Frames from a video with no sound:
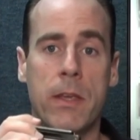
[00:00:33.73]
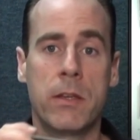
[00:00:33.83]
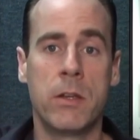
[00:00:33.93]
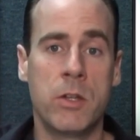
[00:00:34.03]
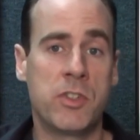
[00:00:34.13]

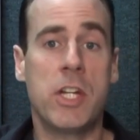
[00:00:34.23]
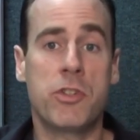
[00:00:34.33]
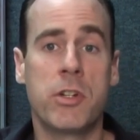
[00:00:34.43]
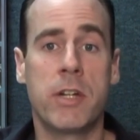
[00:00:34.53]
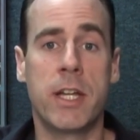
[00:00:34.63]
you
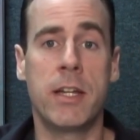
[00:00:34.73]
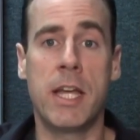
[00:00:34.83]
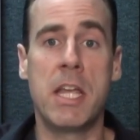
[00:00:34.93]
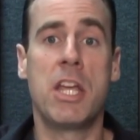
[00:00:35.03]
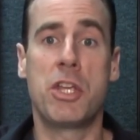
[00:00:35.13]
essentially are getting
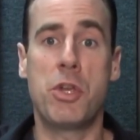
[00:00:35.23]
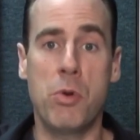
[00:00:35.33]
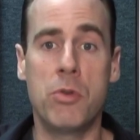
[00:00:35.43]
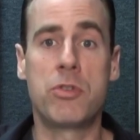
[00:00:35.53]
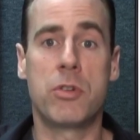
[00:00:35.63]
a
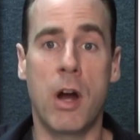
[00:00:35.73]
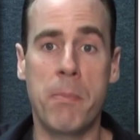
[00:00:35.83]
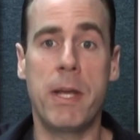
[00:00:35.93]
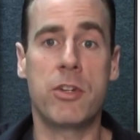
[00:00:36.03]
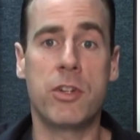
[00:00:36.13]
huge
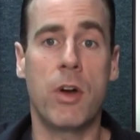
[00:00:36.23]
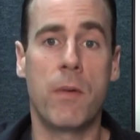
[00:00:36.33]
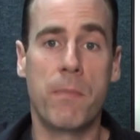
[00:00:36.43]
arpeggio.